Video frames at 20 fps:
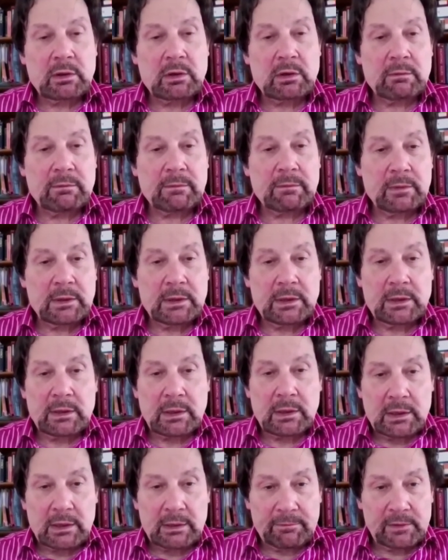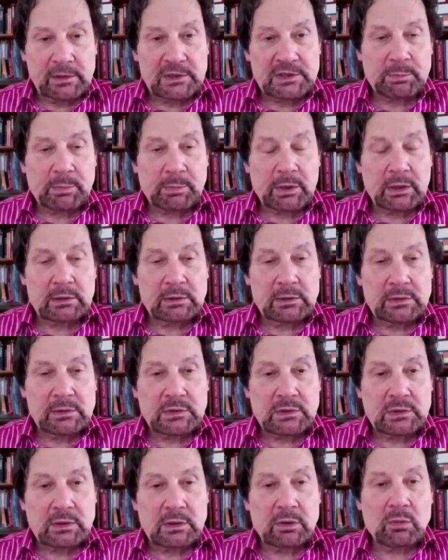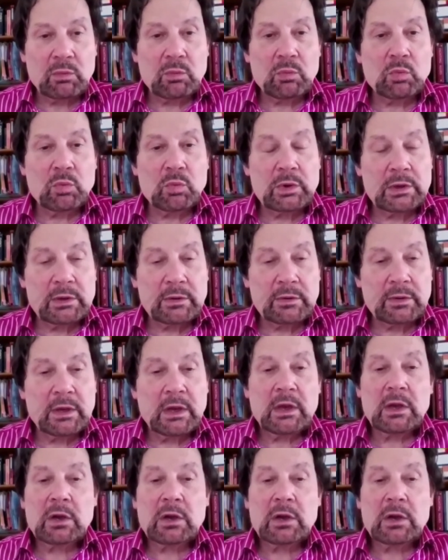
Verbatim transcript: of in life expectancy with